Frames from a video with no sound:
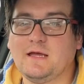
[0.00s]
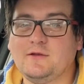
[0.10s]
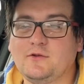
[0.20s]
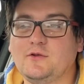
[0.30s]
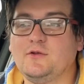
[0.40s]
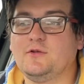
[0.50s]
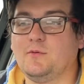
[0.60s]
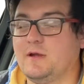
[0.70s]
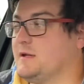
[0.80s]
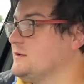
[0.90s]
I do
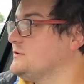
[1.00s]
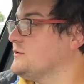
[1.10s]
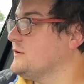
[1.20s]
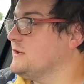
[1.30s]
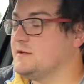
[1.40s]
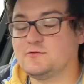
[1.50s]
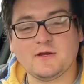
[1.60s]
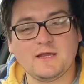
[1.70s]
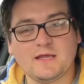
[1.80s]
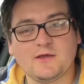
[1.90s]
quite enjoy
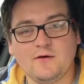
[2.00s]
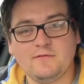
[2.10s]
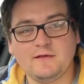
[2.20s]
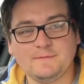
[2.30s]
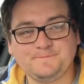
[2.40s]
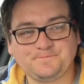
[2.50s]
drinking coffee.